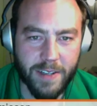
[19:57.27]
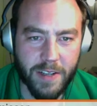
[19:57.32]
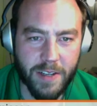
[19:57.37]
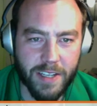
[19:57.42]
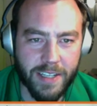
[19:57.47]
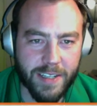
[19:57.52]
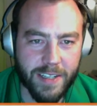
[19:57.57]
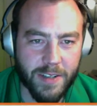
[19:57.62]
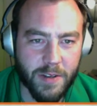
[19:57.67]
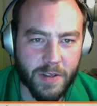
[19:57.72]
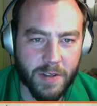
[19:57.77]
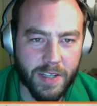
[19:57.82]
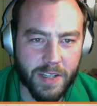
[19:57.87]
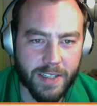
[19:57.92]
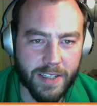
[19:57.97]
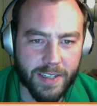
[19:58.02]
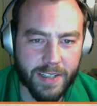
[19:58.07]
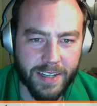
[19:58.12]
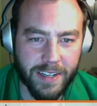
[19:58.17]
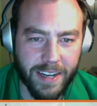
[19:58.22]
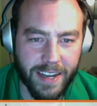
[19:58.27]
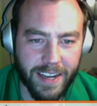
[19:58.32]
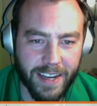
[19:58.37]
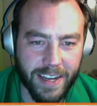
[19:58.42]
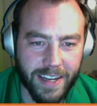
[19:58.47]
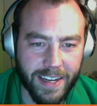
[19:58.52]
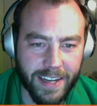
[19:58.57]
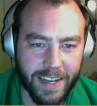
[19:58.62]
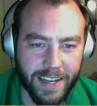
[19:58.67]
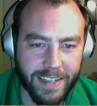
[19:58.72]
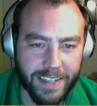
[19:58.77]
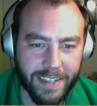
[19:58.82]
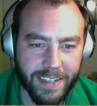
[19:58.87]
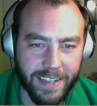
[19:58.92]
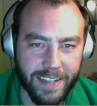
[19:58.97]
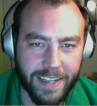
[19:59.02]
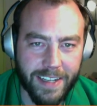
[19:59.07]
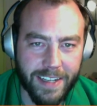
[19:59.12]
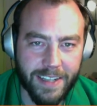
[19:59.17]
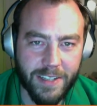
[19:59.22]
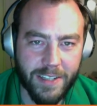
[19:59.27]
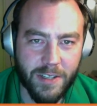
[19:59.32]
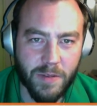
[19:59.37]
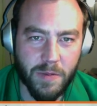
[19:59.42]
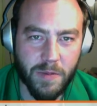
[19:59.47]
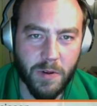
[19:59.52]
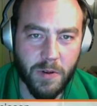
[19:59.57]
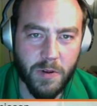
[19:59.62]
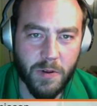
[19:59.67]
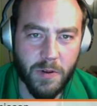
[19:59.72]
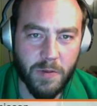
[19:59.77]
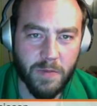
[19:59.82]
he's a new listener, and Super cool.